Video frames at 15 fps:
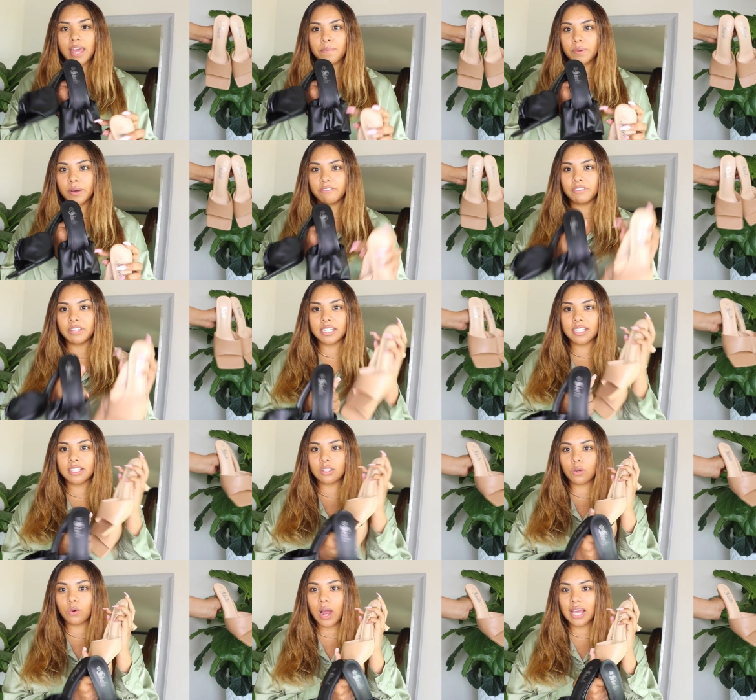that
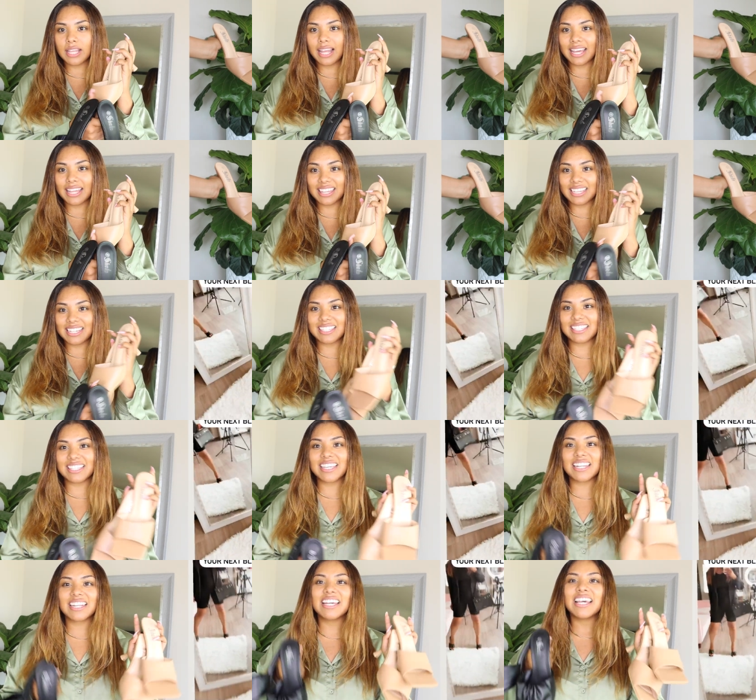puffiness quite like these
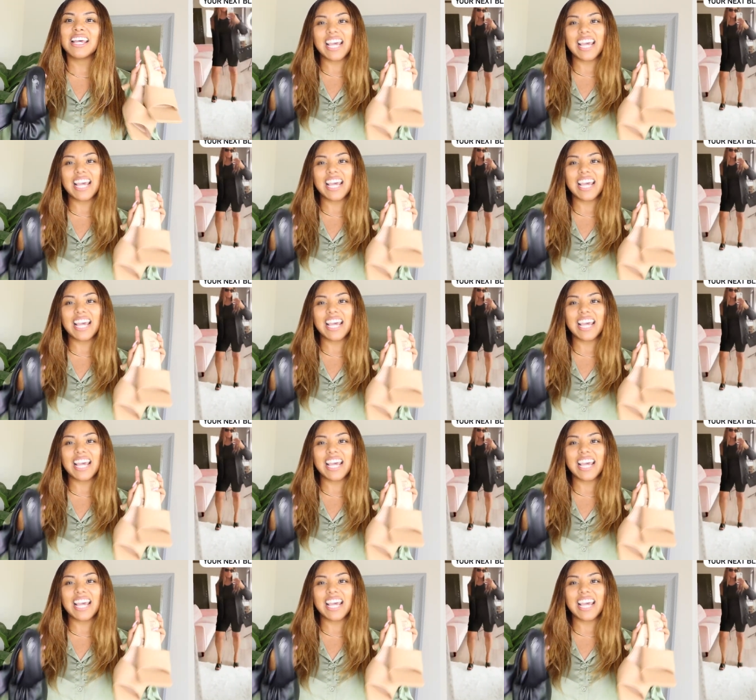did.